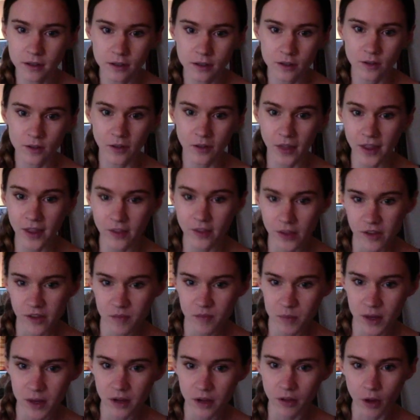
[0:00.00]
Do they leave
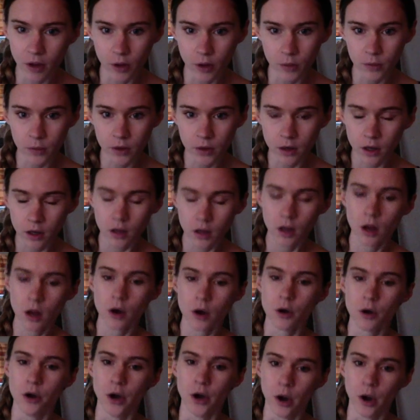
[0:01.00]
me alone?
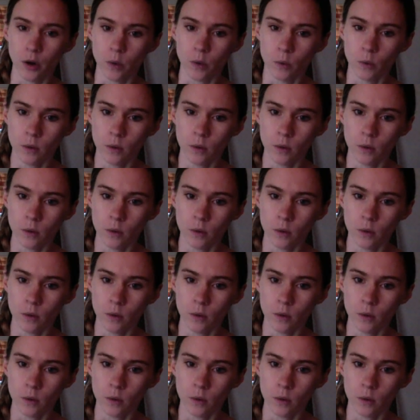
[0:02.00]
No.